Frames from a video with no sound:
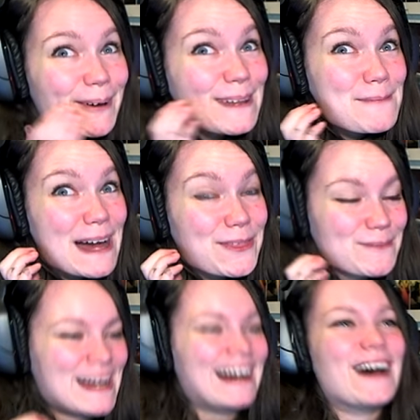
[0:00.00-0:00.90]
go to the
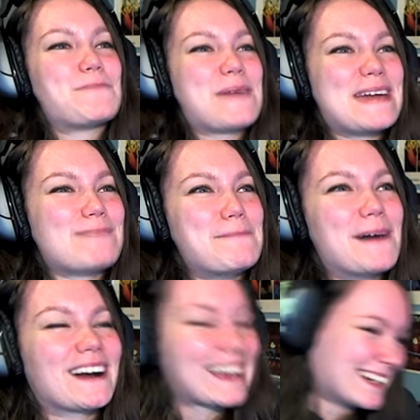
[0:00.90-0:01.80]
bathroom. I'll be in my
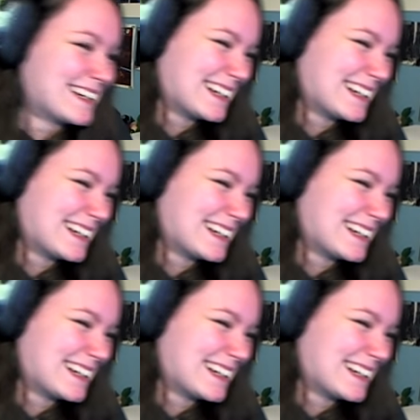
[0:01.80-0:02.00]
bunk.